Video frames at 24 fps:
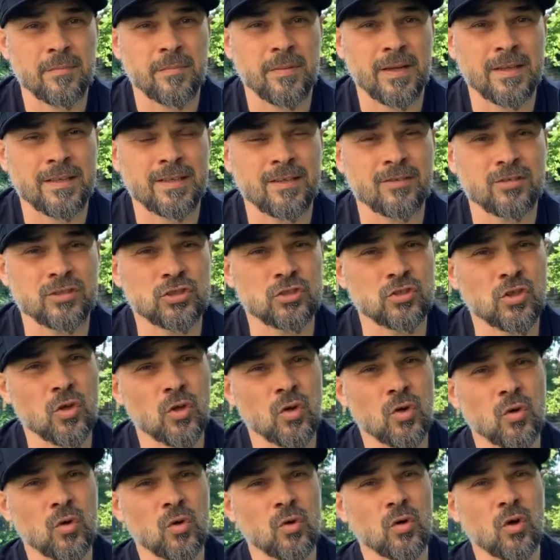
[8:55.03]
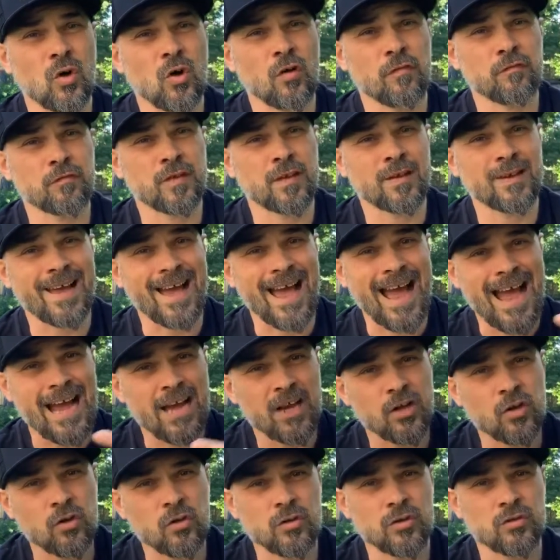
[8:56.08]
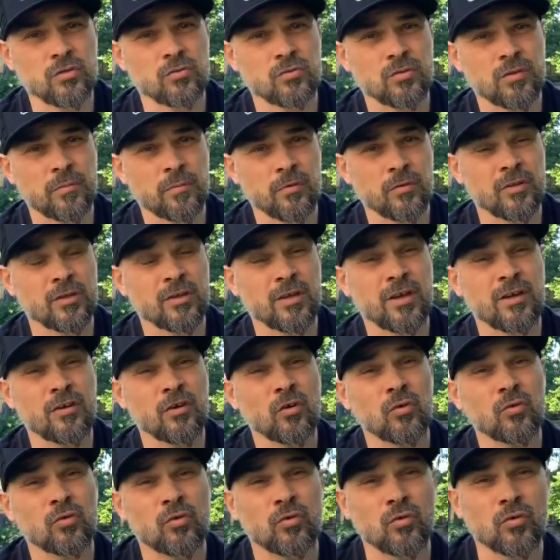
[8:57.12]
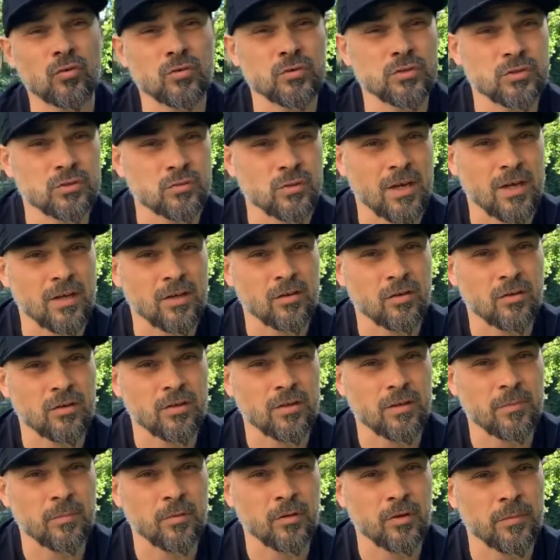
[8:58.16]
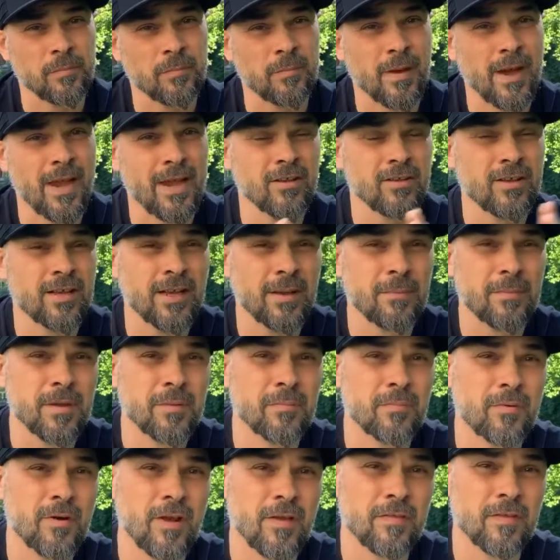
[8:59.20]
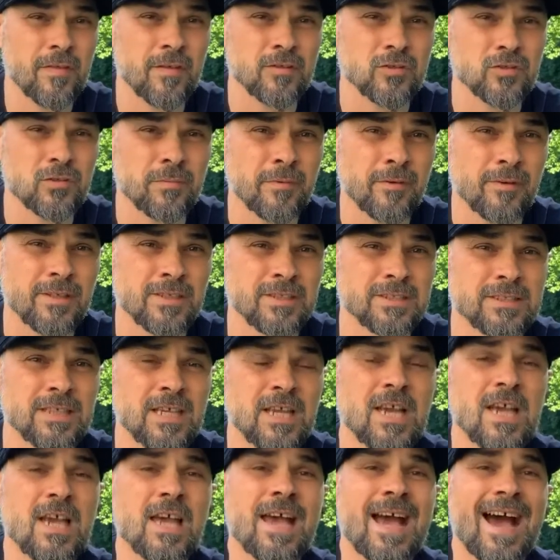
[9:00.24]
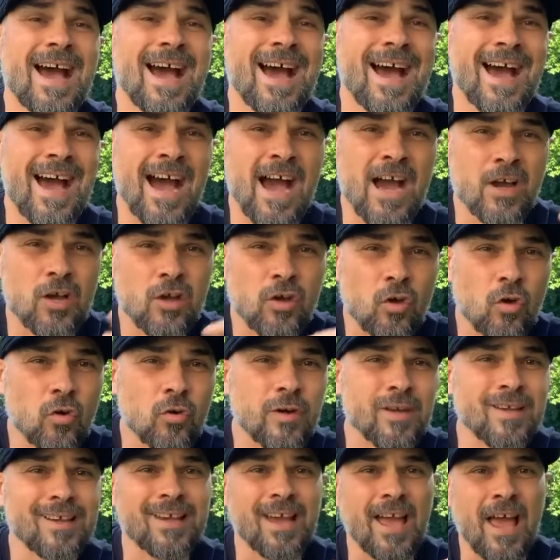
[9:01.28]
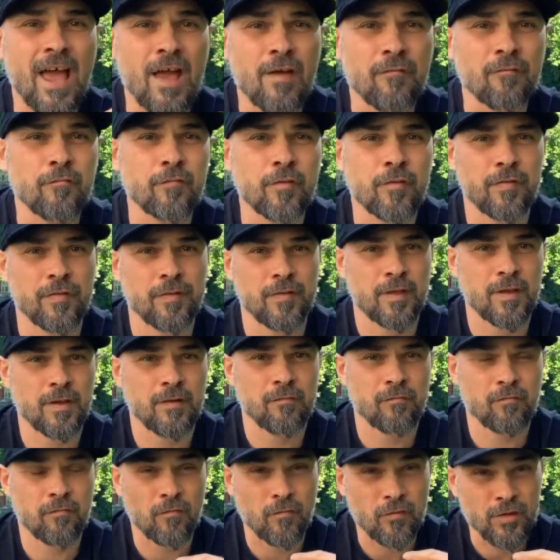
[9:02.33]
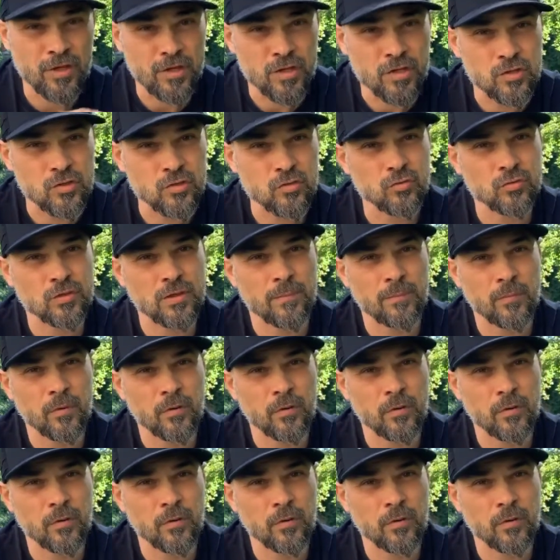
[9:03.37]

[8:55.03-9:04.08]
there's no often anchor into the body. There are no tools to anchor in the body. Biodynamic breath and trauma release, anchoring everything into the body.